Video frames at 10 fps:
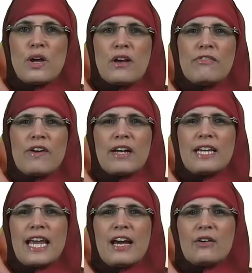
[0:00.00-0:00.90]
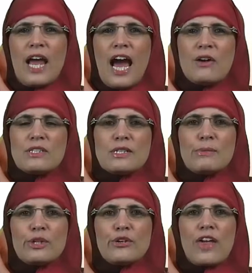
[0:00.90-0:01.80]
finding out how
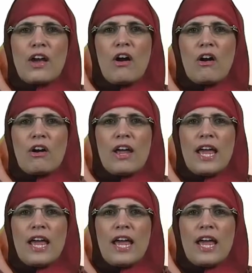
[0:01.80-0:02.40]
similar they are,